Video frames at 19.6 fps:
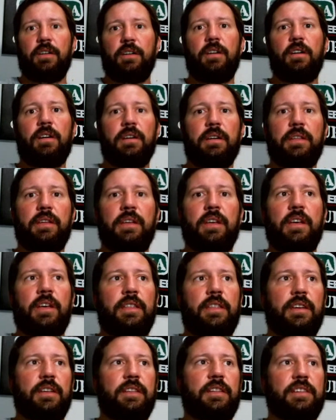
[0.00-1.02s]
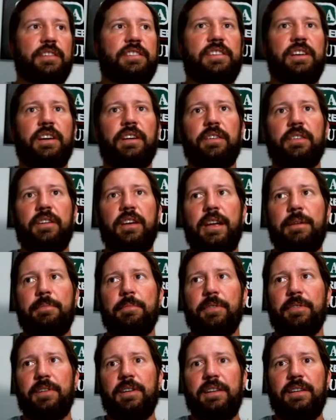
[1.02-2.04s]
all the shell
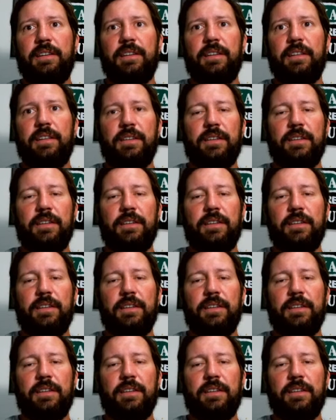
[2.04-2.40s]
gamery,